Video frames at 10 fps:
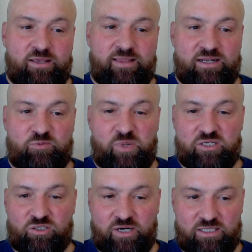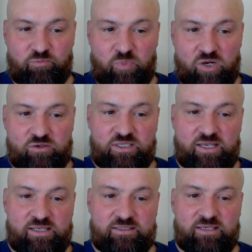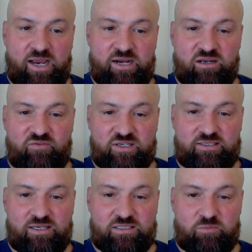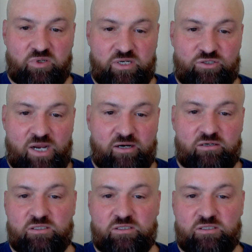that has been transposed inside of Accessibility Tracker.